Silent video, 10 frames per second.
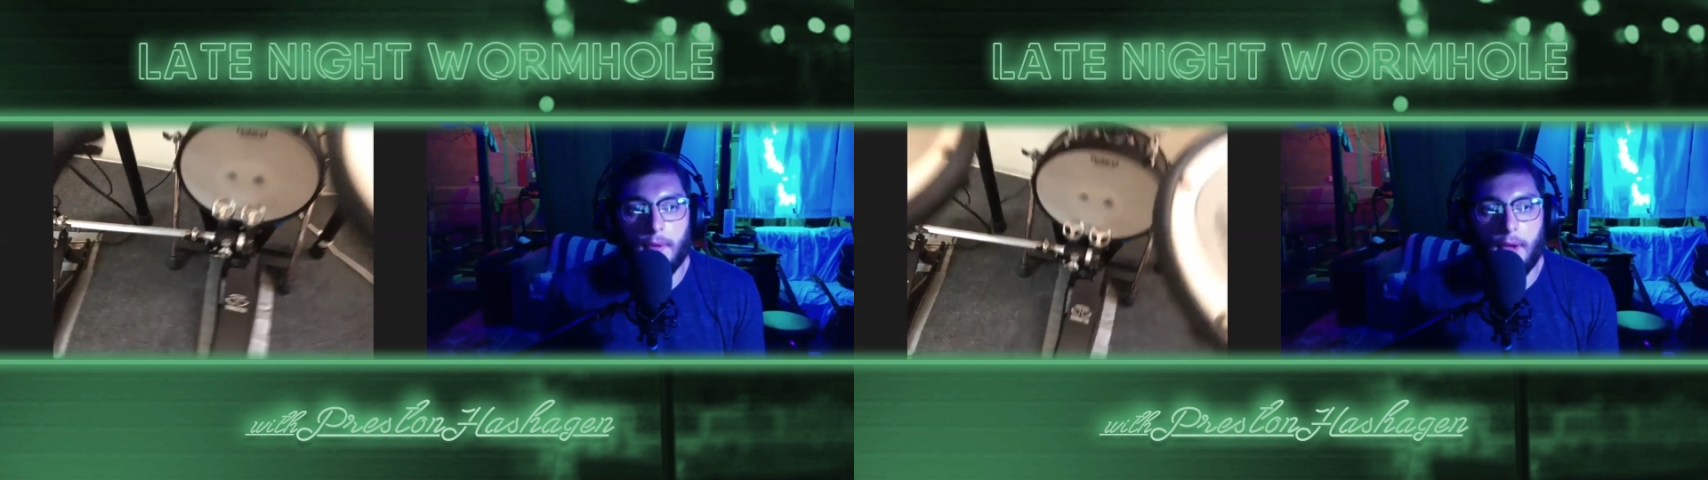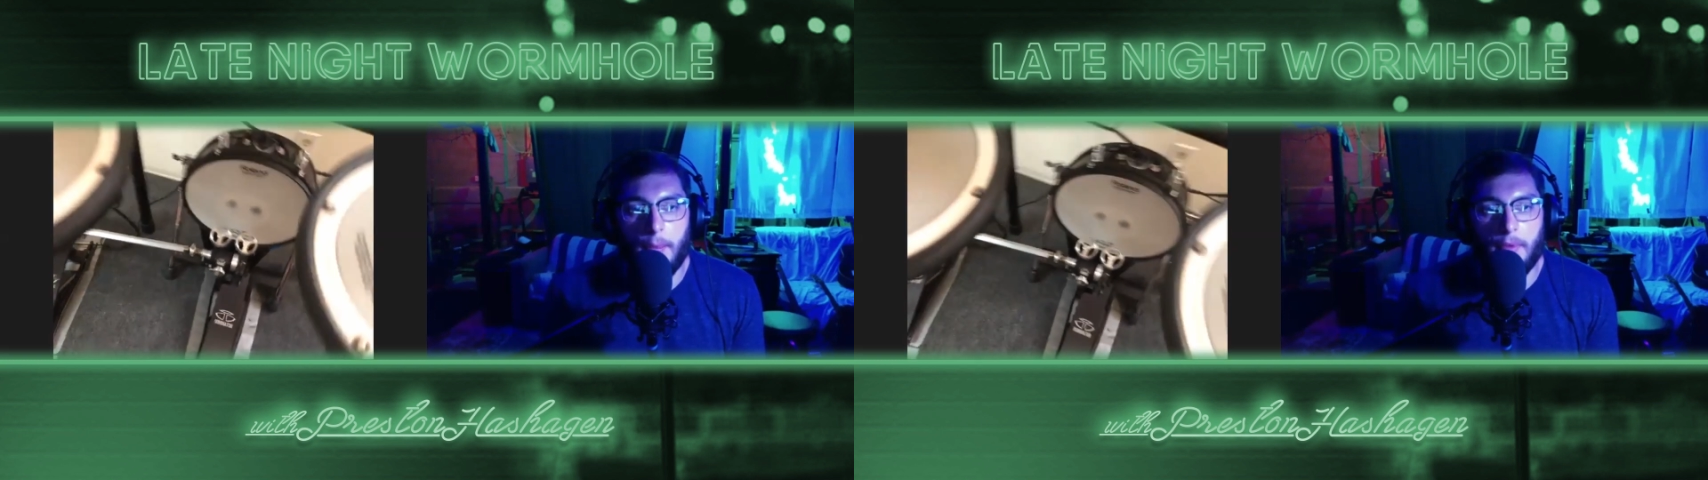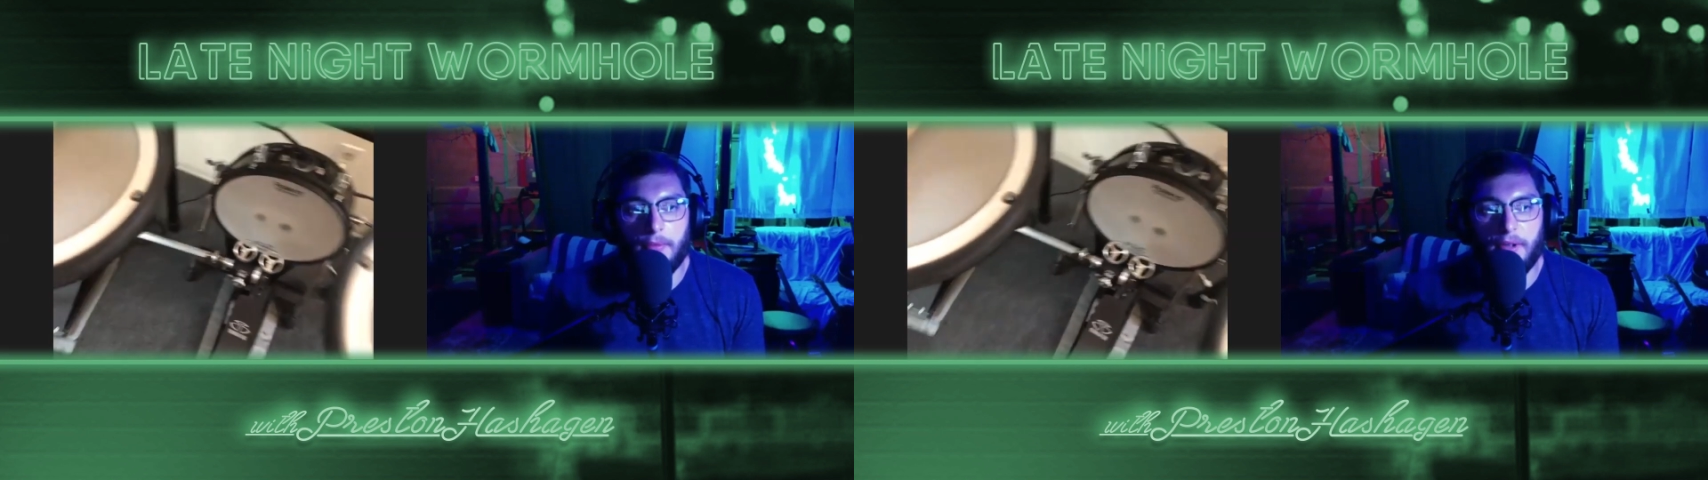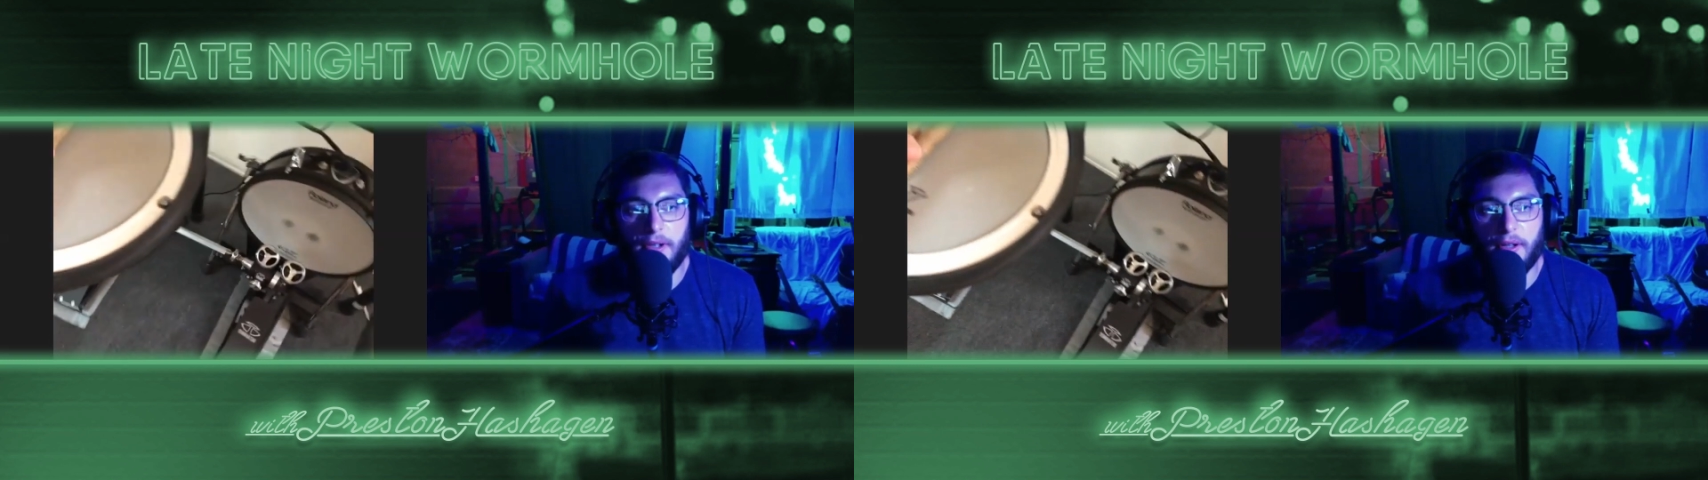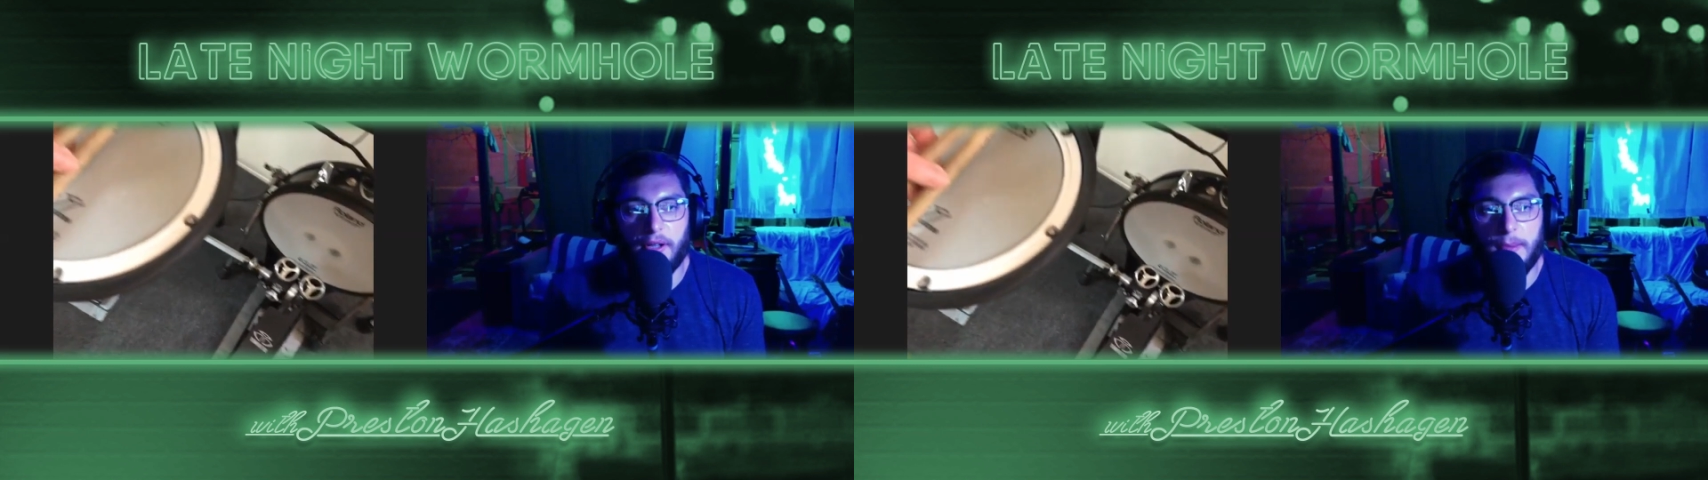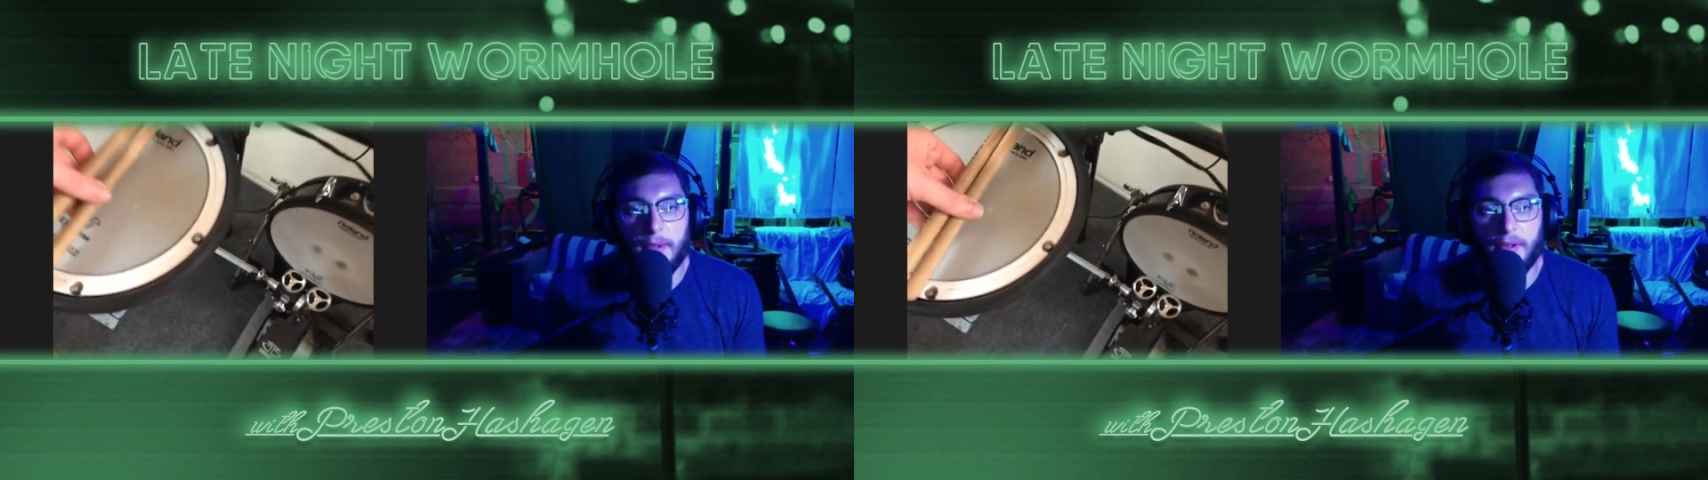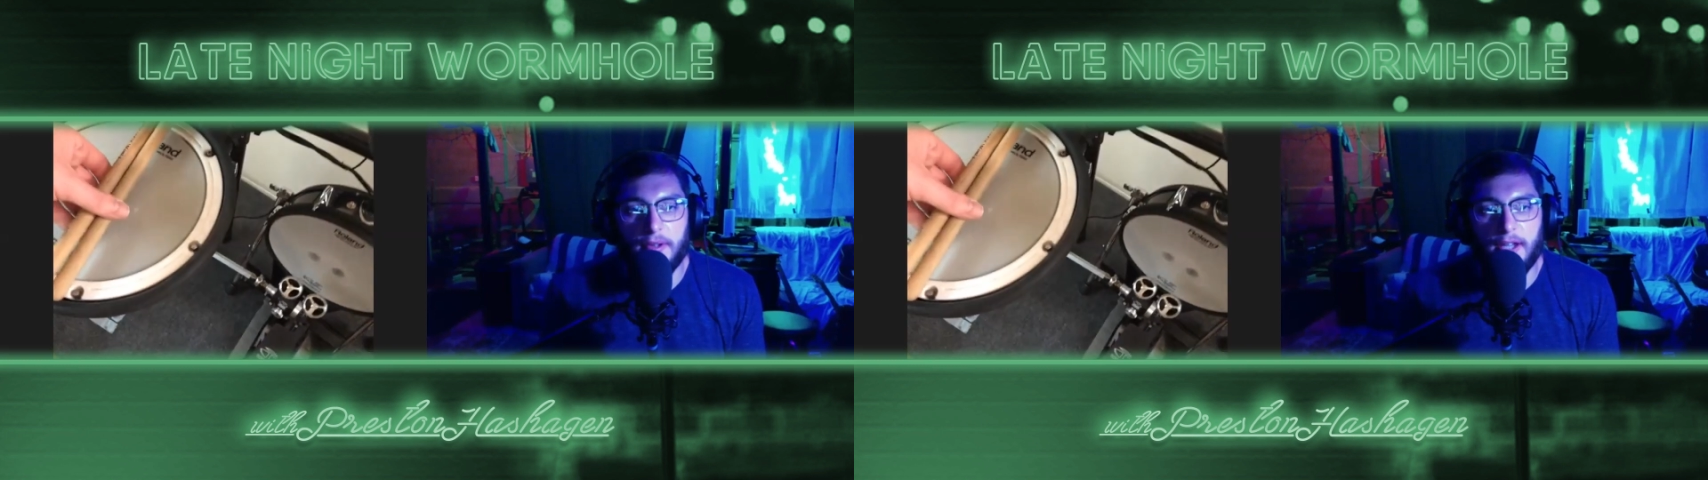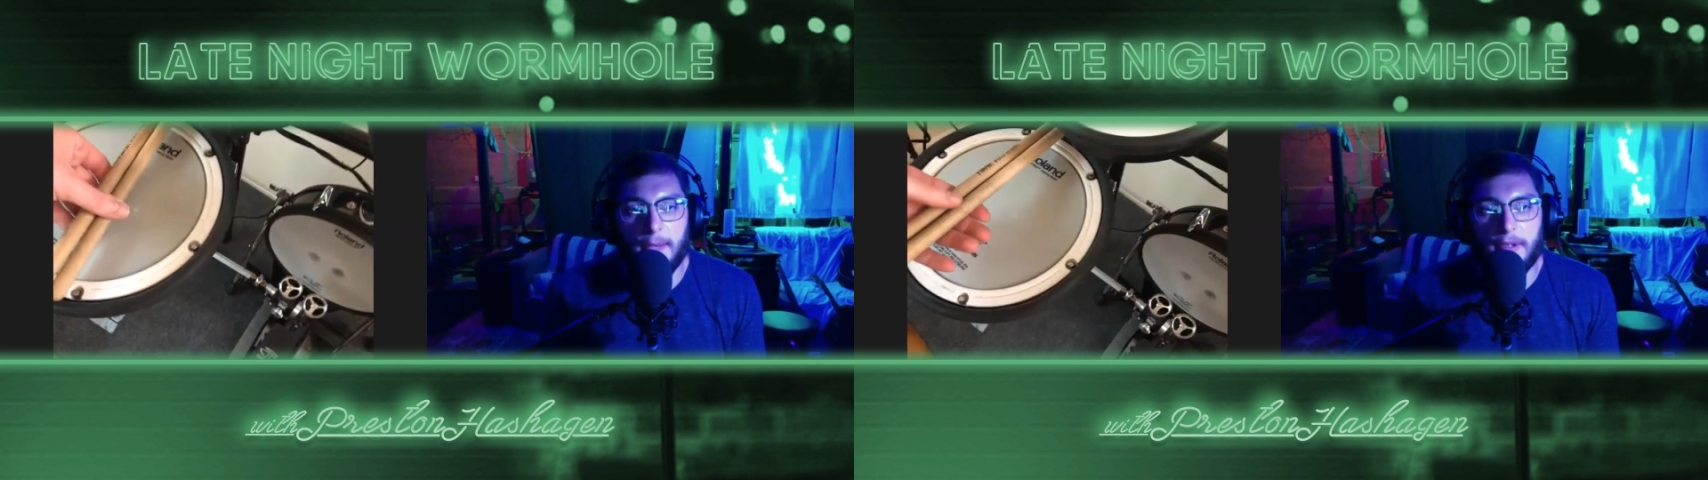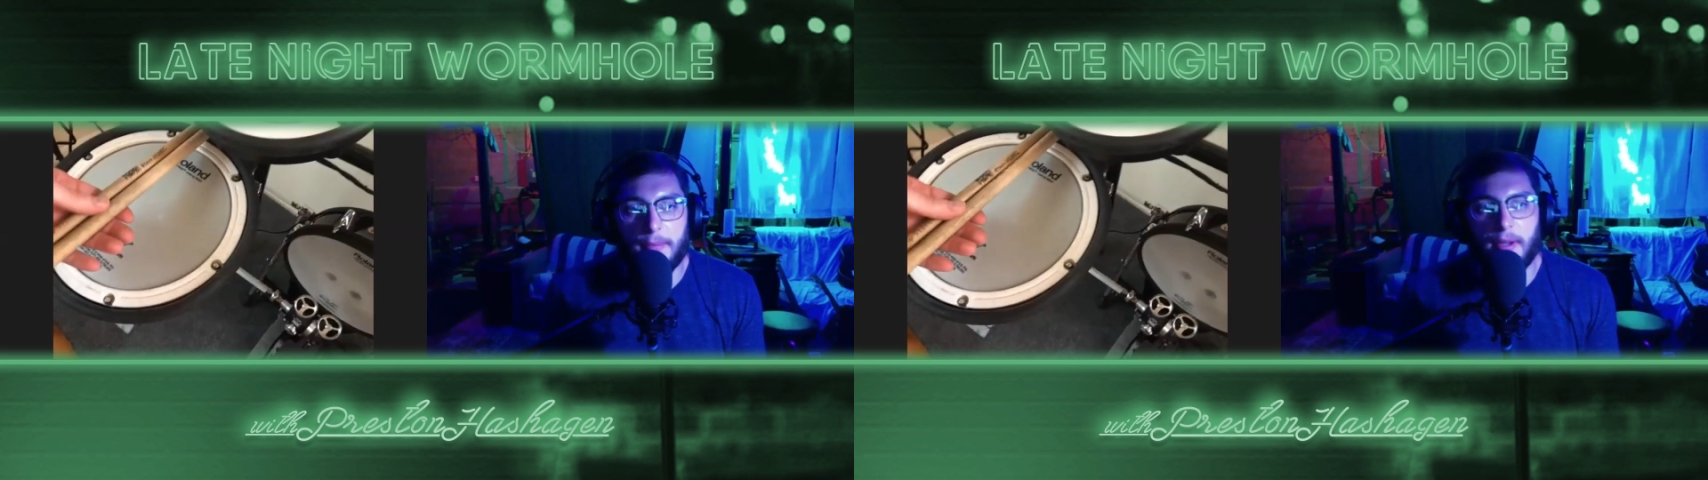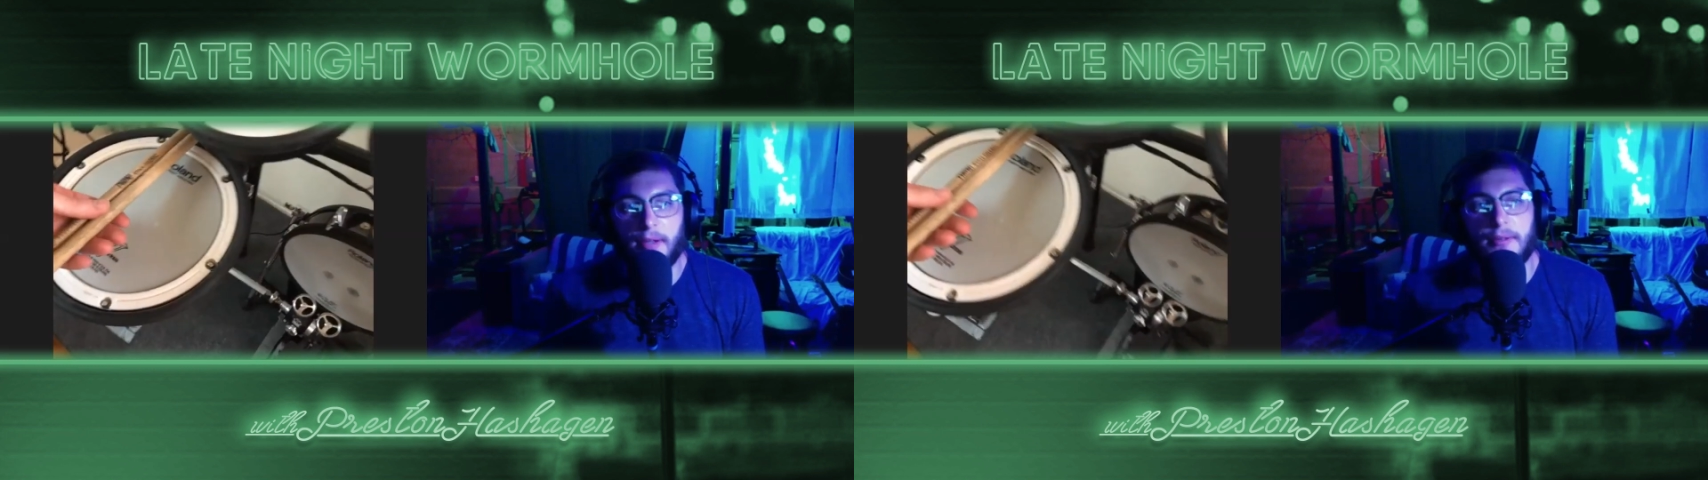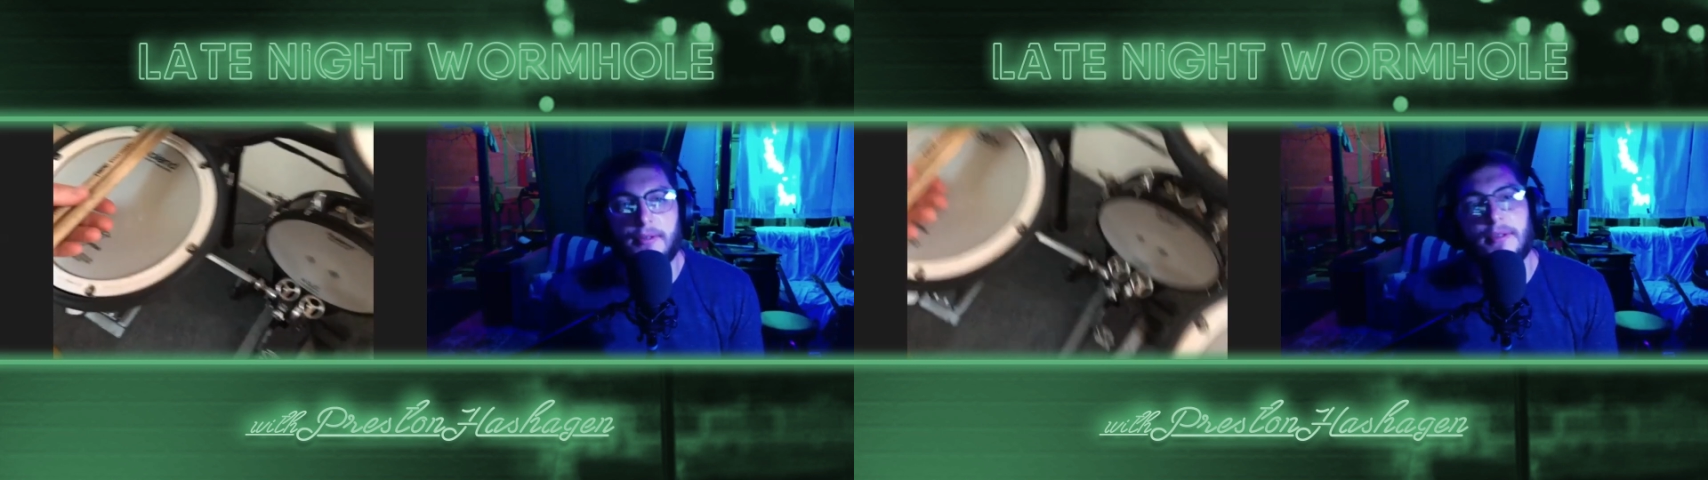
I've been really curious about those types of pedals.